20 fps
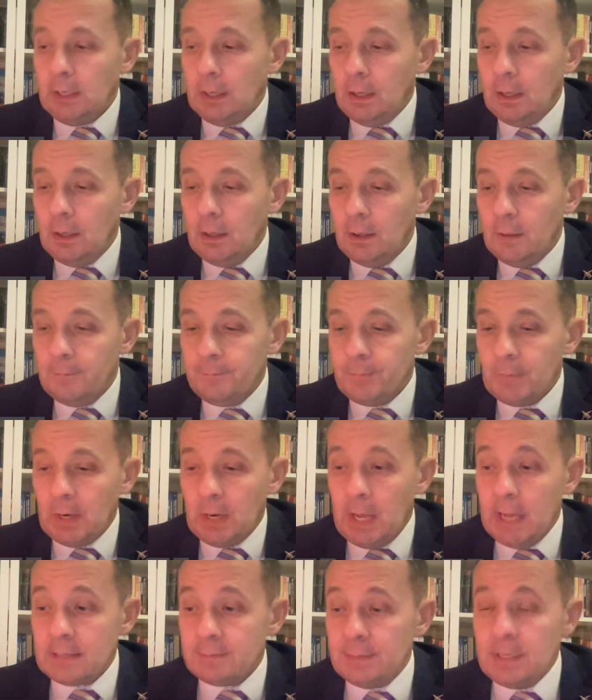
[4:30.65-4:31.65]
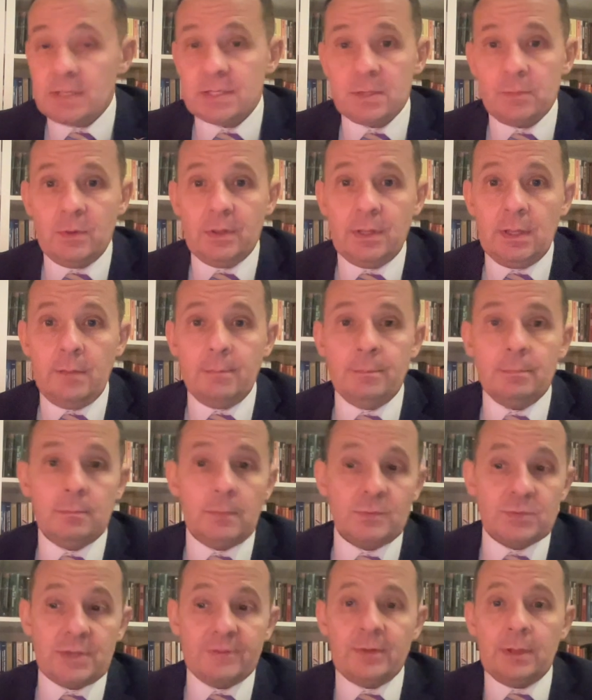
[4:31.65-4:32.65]
And I had a meeting with him.
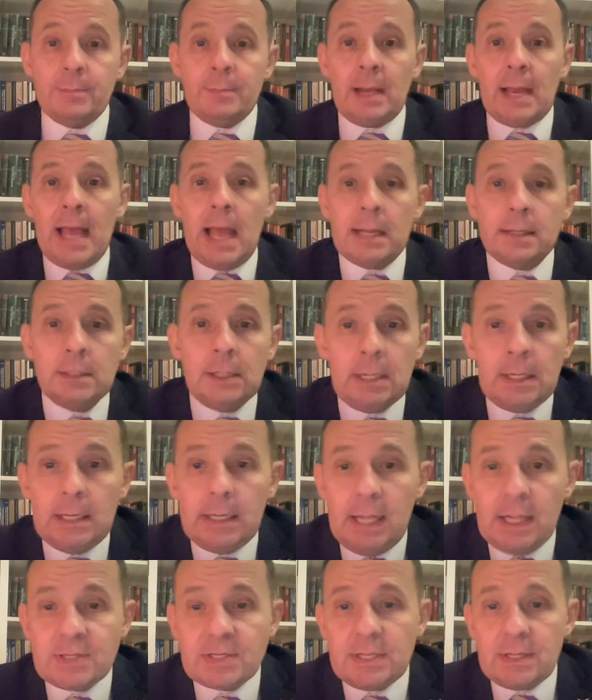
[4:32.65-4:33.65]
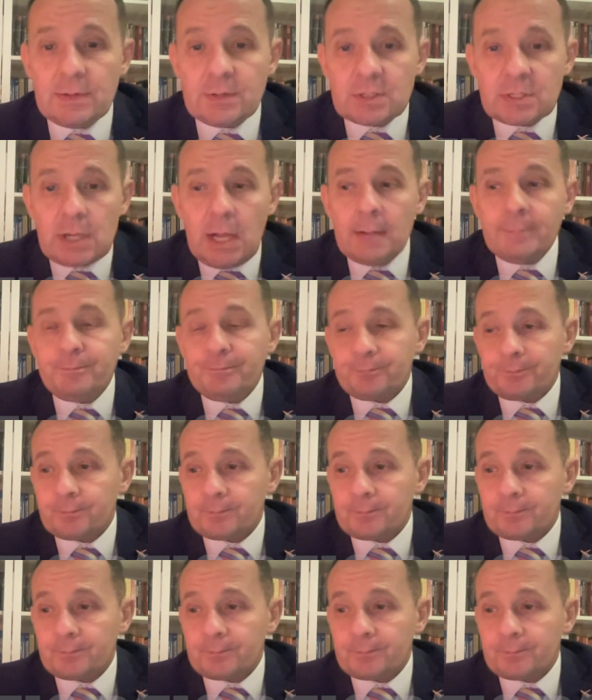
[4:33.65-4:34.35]
I was living in Milan, Italy at the time.